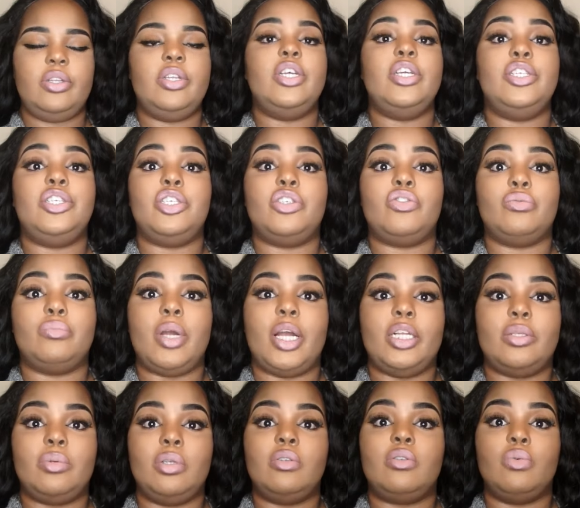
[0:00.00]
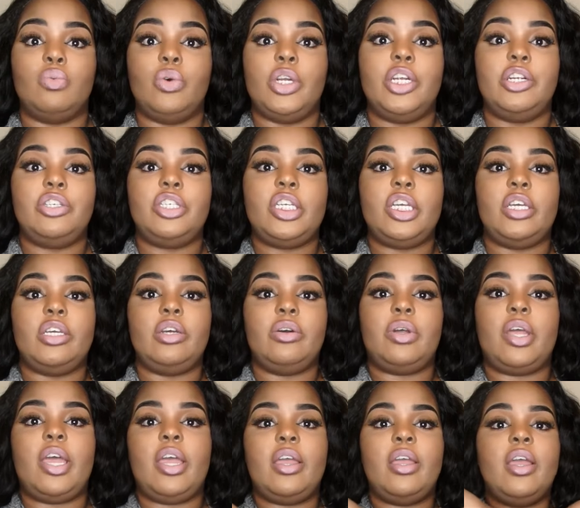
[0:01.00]
it just reminds me of some weird shit,
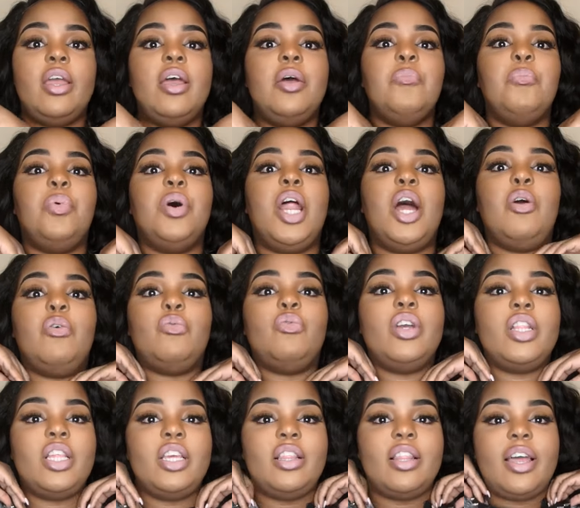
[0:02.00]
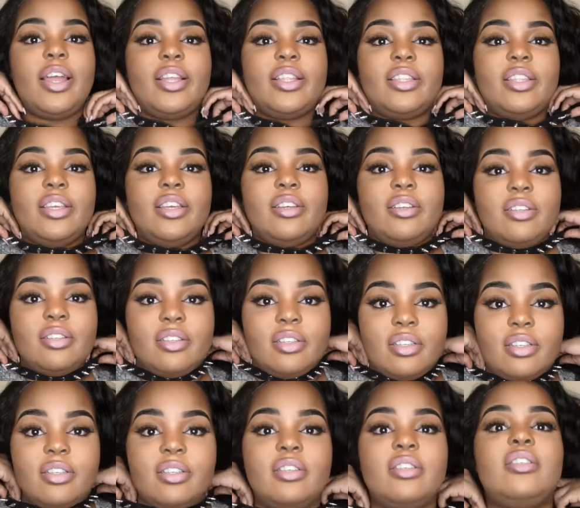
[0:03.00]
okay? But I really liked it.
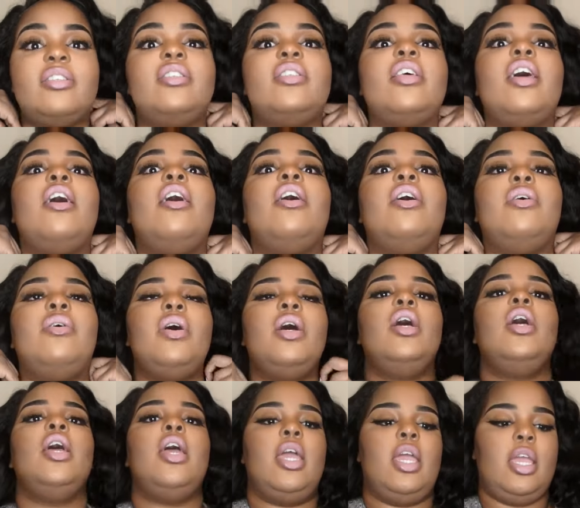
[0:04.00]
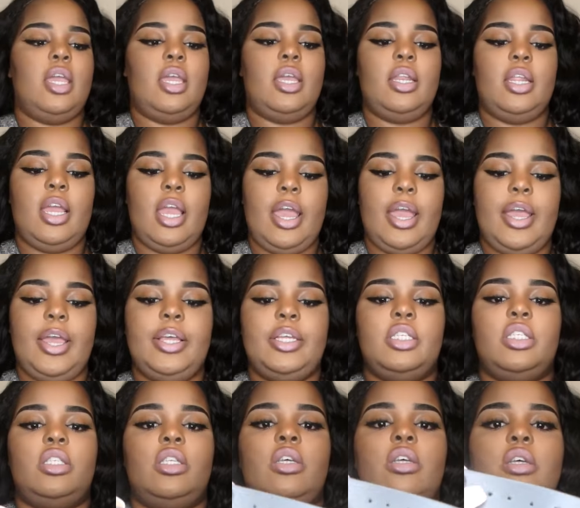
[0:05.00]
So, and it
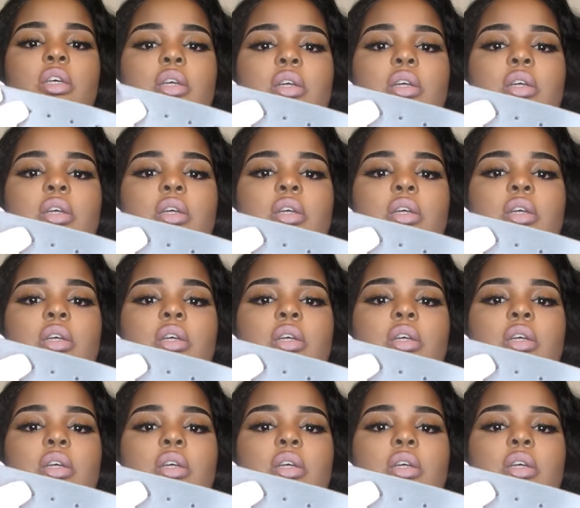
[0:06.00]
has